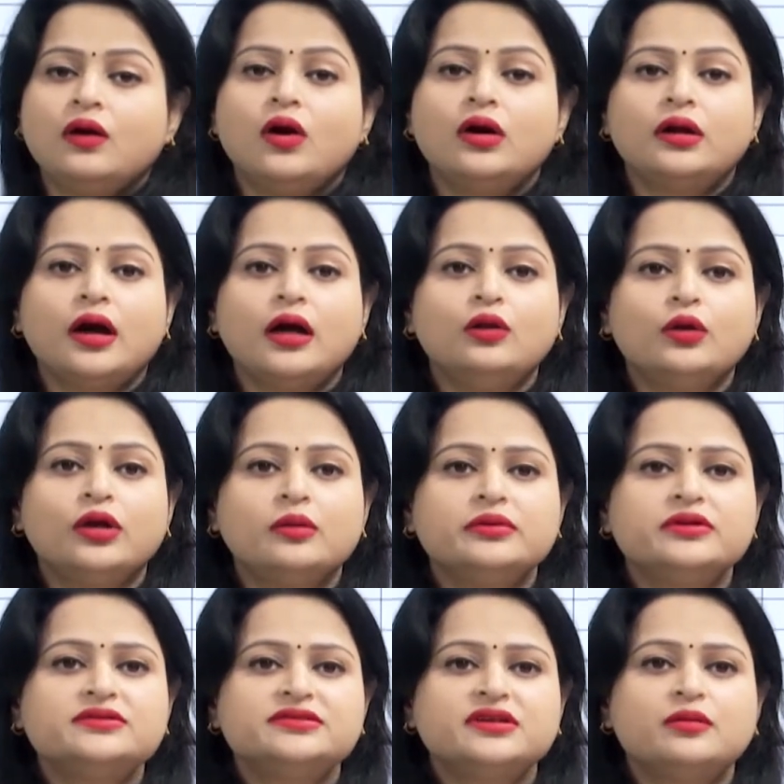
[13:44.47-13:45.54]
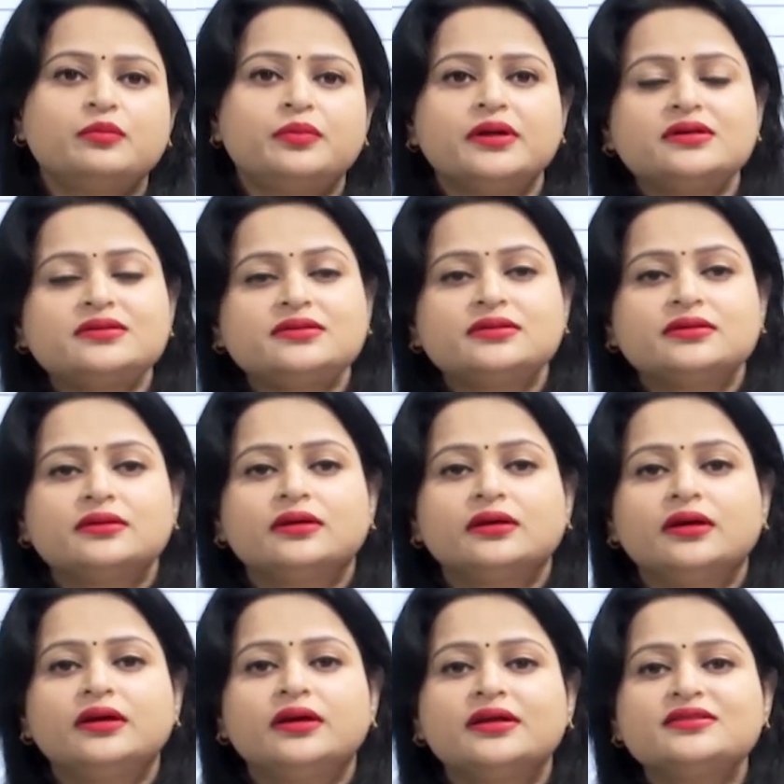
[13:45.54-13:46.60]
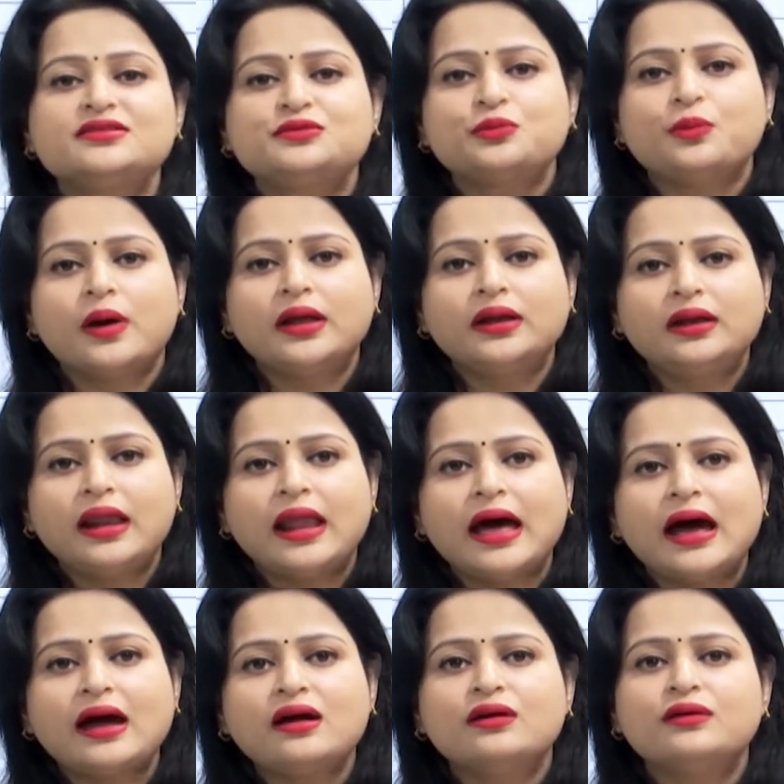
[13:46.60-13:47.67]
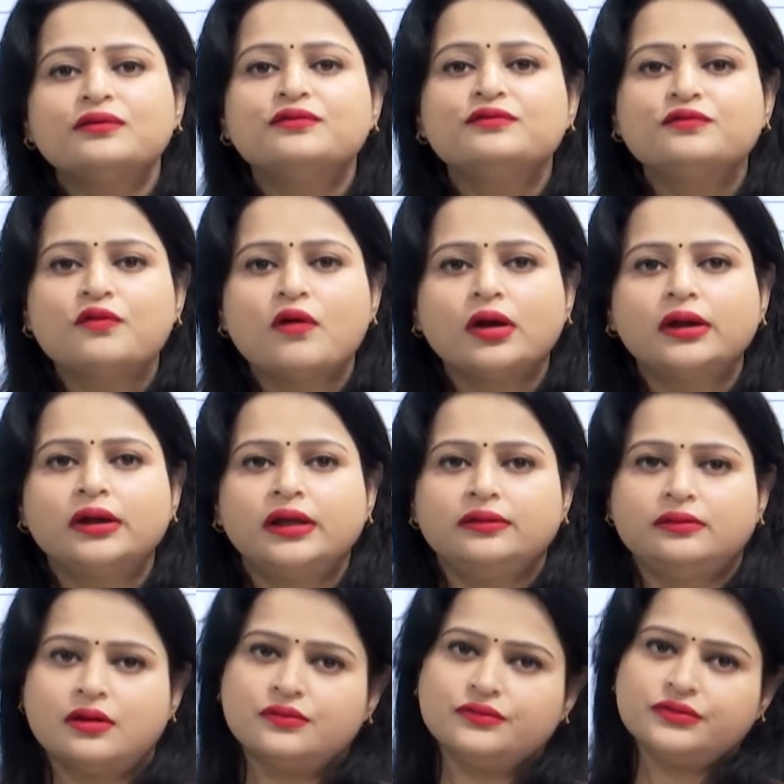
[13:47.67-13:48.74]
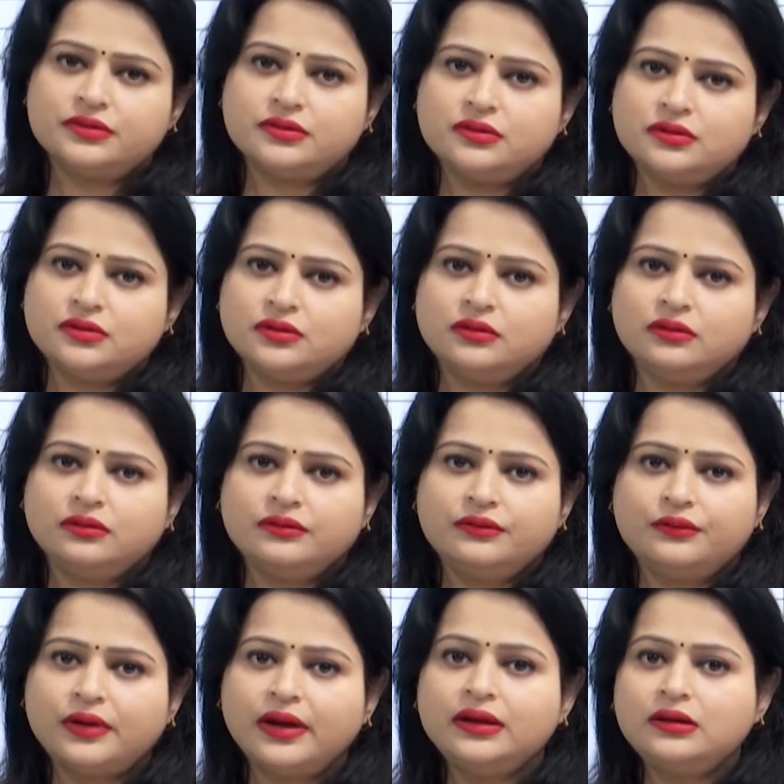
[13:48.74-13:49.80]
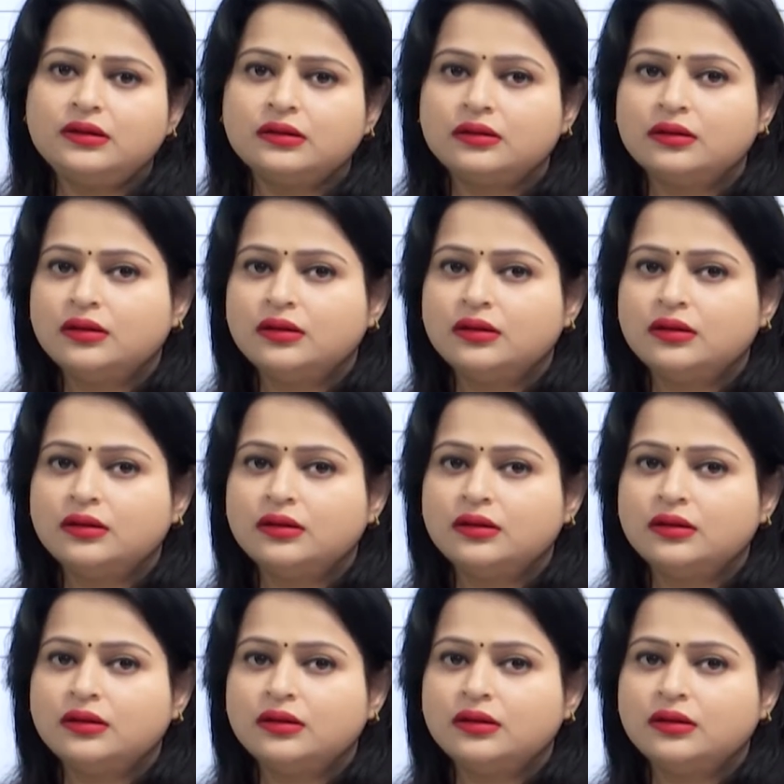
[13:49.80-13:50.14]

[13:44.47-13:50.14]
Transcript: or allocable surplus it is 1 lakh 40,000 right